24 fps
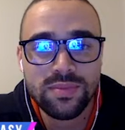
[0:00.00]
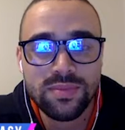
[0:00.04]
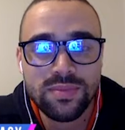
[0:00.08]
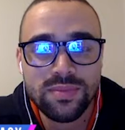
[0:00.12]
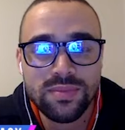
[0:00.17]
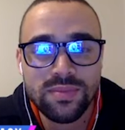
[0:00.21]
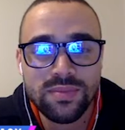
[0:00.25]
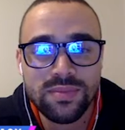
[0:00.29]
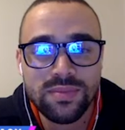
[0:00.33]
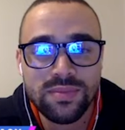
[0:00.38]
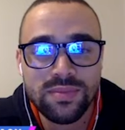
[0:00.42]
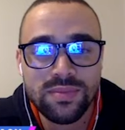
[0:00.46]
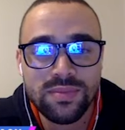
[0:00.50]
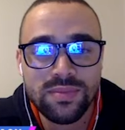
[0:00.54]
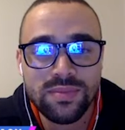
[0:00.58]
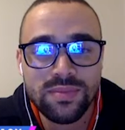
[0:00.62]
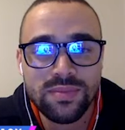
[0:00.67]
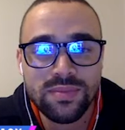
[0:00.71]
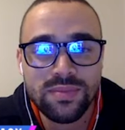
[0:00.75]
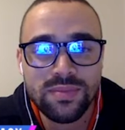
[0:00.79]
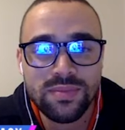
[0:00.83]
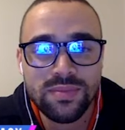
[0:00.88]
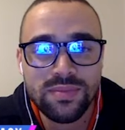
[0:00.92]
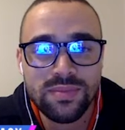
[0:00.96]

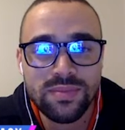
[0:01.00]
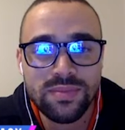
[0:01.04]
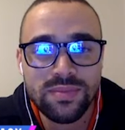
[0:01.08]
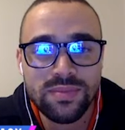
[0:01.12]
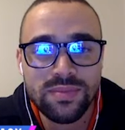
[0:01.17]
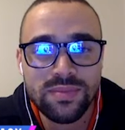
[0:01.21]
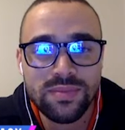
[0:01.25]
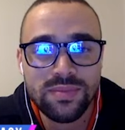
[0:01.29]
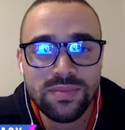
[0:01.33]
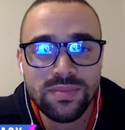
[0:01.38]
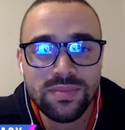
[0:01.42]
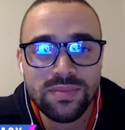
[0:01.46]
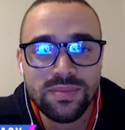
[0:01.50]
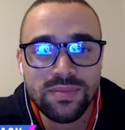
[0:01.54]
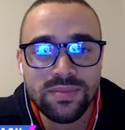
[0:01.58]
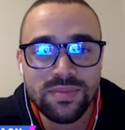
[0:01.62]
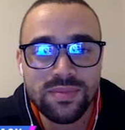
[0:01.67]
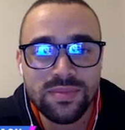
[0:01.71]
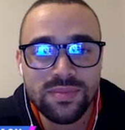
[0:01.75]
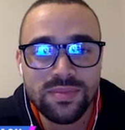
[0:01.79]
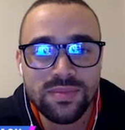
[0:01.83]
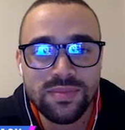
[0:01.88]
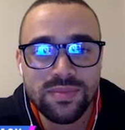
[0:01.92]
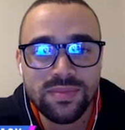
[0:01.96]

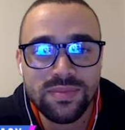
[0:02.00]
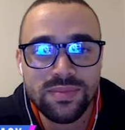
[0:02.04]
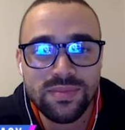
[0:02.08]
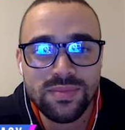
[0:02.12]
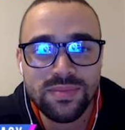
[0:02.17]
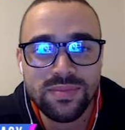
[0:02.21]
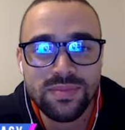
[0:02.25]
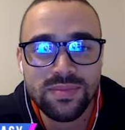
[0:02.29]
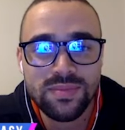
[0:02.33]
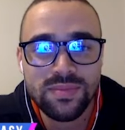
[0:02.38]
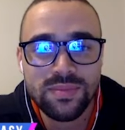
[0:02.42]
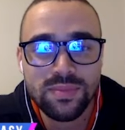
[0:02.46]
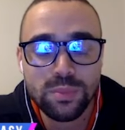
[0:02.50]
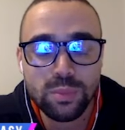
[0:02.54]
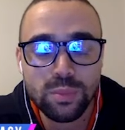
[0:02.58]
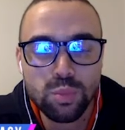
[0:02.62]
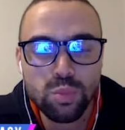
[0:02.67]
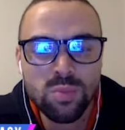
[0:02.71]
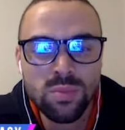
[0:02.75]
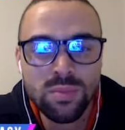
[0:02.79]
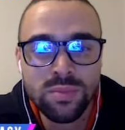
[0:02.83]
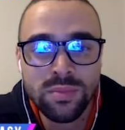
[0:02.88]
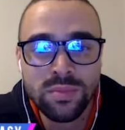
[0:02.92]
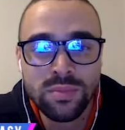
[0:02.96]

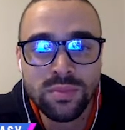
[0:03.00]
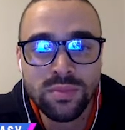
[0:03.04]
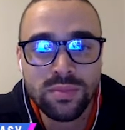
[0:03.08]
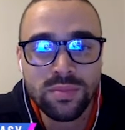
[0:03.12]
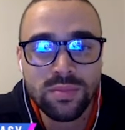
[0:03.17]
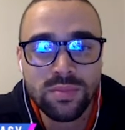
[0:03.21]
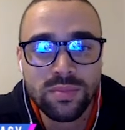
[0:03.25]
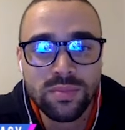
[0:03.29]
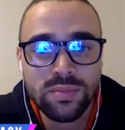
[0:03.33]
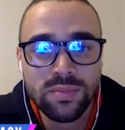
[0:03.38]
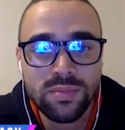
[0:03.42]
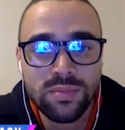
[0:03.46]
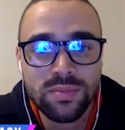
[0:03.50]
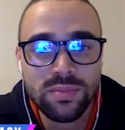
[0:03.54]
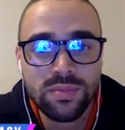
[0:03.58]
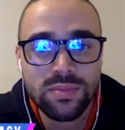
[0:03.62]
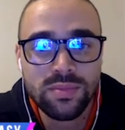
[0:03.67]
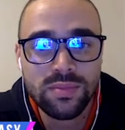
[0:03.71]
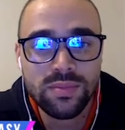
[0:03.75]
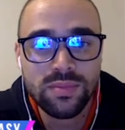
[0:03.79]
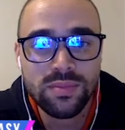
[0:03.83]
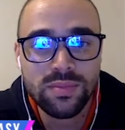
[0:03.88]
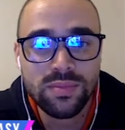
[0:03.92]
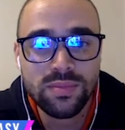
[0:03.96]

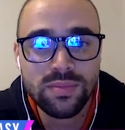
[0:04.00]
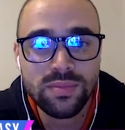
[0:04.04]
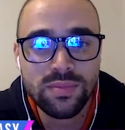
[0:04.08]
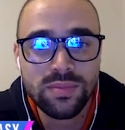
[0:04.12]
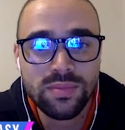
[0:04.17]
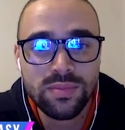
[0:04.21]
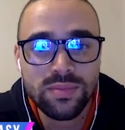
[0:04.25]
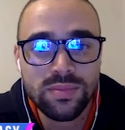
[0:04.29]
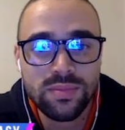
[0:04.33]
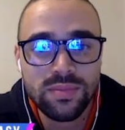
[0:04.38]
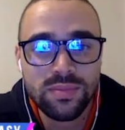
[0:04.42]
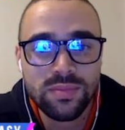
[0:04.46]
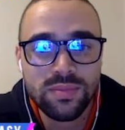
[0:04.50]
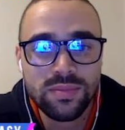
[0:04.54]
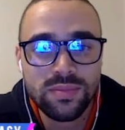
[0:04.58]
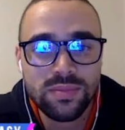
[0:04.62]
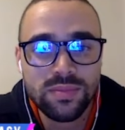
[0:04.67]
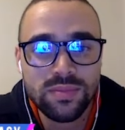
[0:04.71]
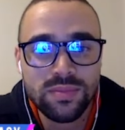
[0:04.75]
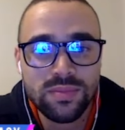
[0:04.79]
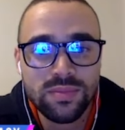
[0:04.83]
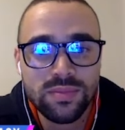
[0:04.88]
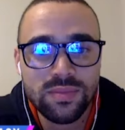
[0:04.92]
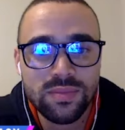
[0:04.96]

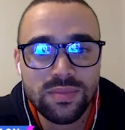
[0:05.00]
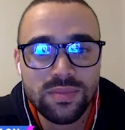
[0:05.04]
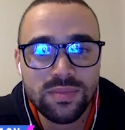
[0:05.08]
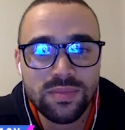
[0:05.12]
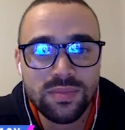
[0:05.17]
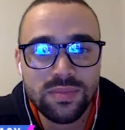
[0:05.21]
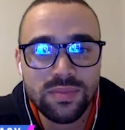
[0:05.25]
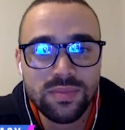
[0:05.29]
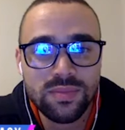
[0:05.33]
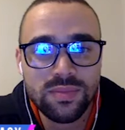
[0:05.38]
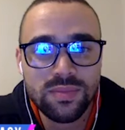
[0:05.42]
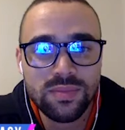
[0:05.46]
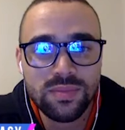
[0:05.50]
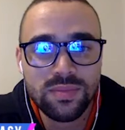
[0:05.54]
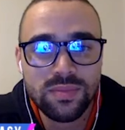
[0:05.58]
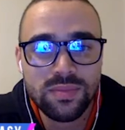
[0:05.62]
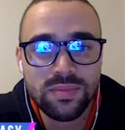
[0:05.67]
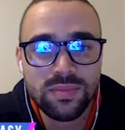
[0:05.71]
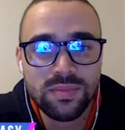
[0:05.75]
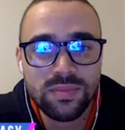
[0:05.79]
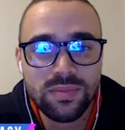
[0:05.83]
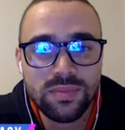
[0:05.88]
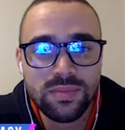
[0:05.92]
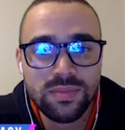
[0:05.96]

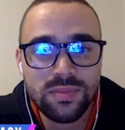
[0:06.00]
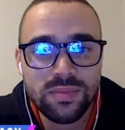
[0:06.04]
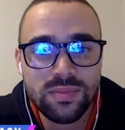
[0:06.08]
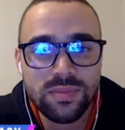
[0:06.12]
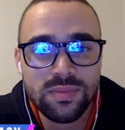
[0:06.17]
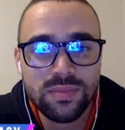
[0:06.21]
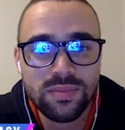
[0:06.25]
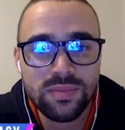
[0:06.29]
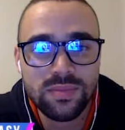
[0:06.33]
The person shown says nothing.